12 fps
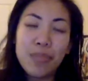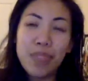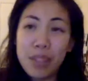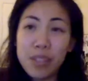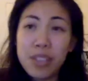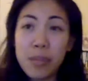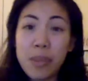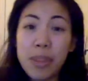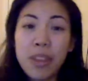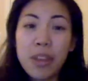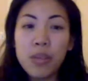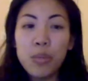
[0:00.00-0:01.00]
that's
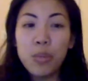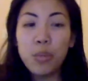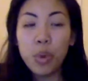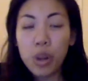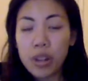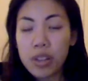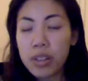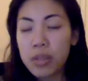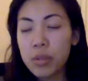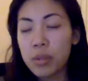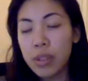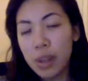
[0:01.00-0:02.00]
something that worked
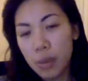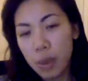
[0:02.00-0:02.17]
really